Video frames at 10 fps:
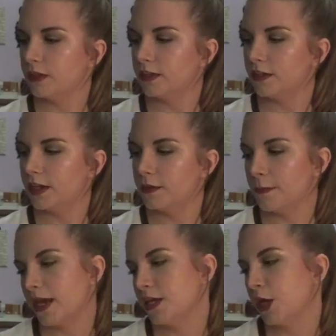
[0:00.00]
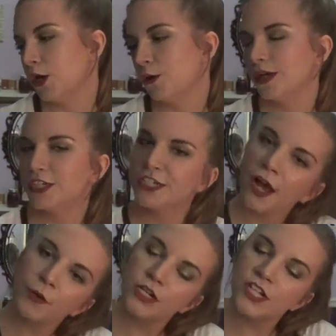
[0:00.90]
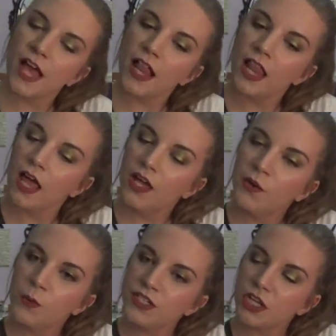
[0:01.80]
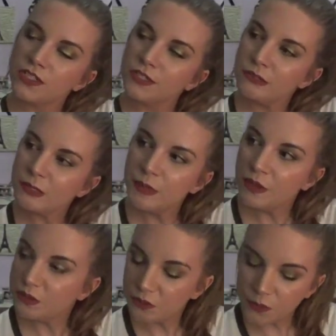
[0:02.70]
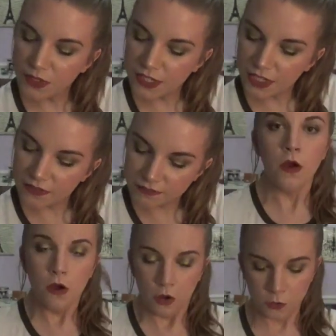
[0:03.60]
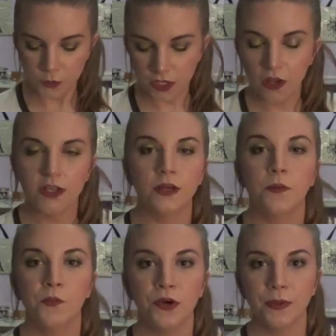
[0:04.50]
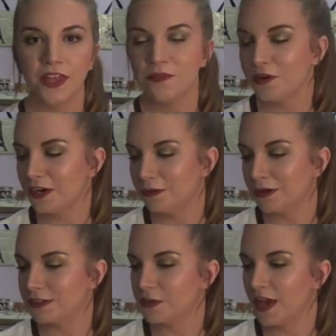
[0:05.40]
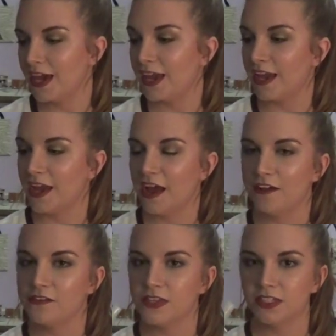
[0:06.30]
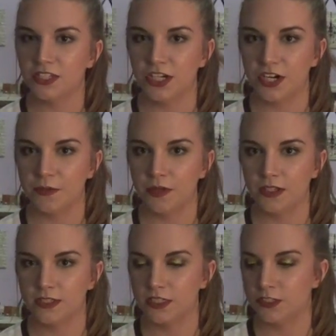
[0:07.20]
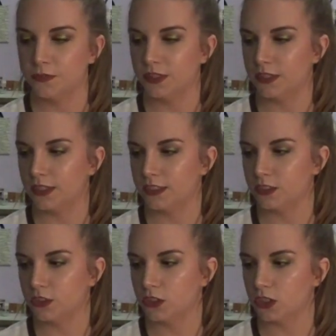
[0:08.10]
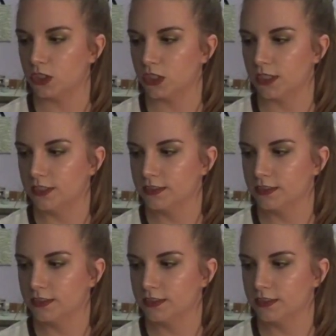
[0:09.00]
Melon and Mango shower gel, which also smelled really good. Oh my god, more Bath & Body Works. Okay, I have this Cherry Blossom little